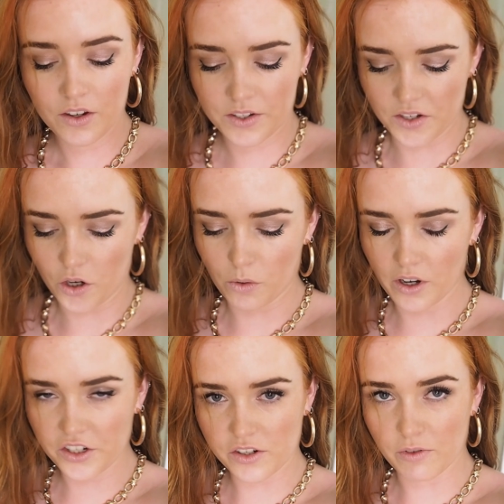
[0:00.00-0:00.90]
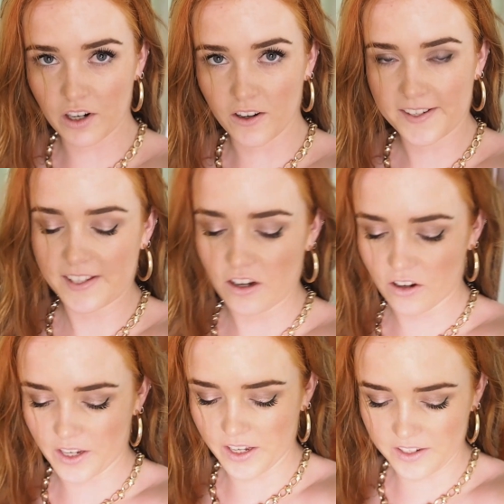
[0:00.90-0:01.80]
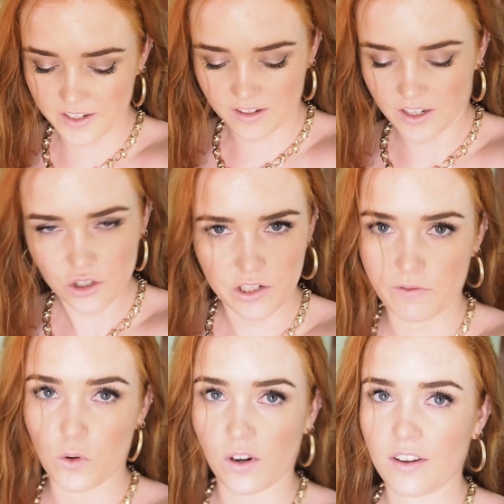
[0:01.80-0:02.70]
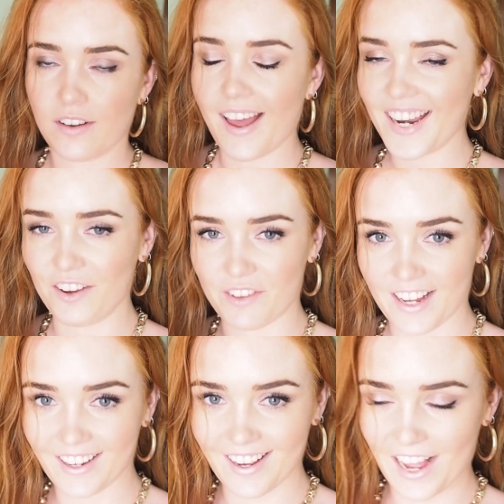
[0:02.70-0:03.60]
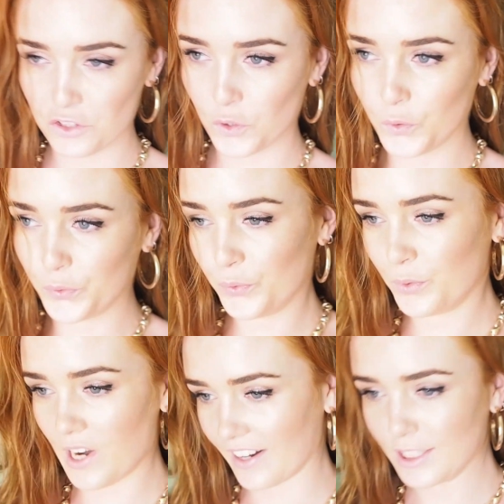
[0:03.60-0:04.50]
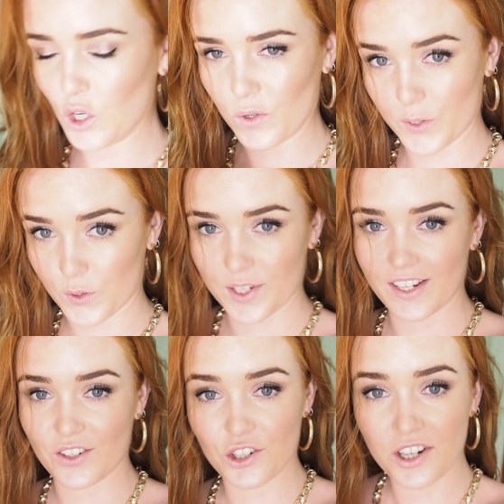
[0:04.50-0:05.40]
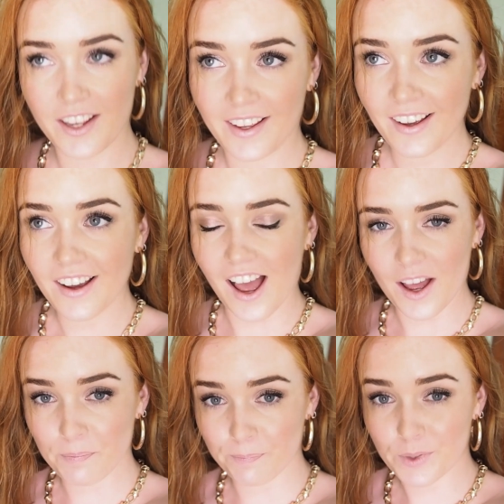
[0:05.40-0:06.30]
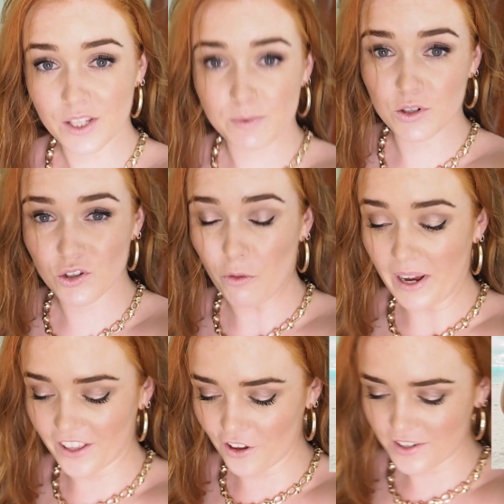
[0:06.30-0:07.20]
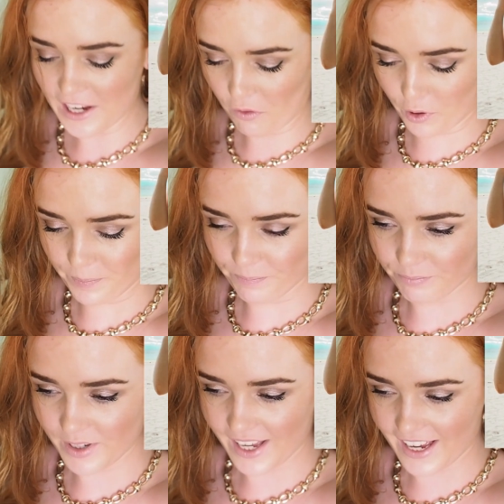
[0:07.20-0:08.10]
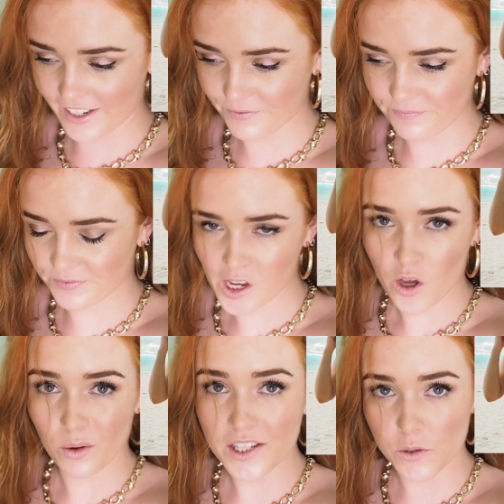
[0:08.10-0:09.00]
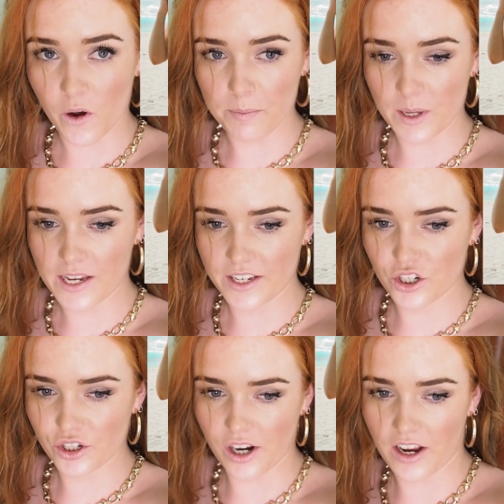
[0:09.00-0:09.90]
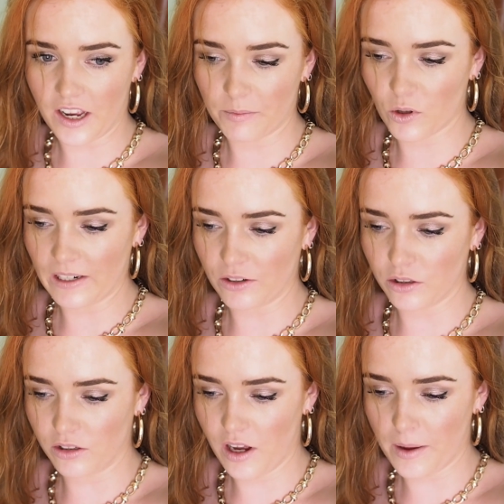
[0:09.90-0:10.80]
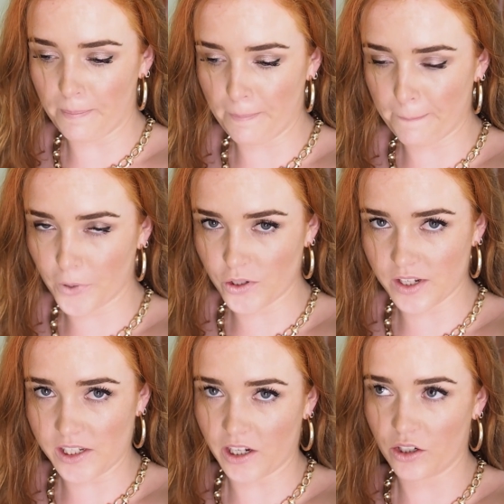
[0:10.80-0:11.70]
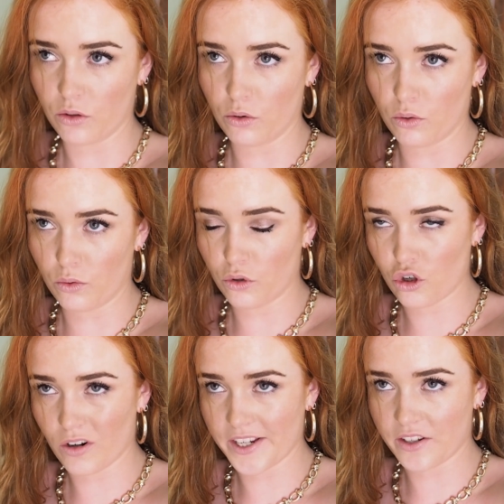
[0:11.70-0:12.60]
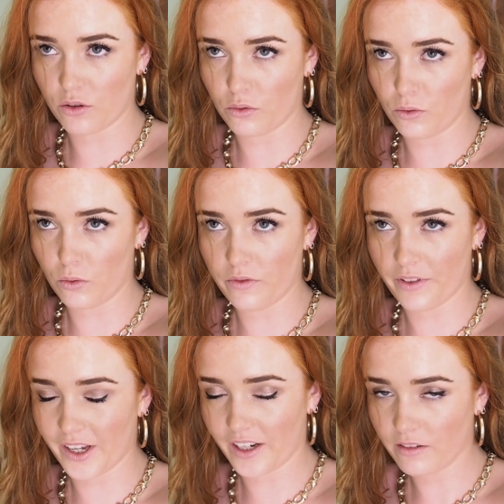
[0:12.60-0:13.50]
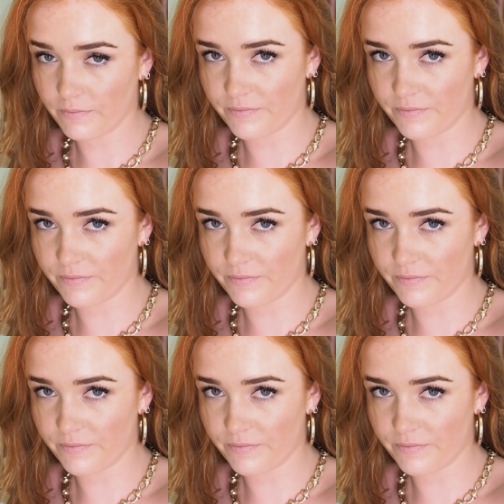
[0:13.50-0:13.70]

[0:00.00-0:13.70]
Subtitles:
So I just realised that I didn't actually vlog any of that at all, like not a sausage, because we just got back in the hotel room. But yeah, we went to White Beach and got a little motorcycle, tricycle thing.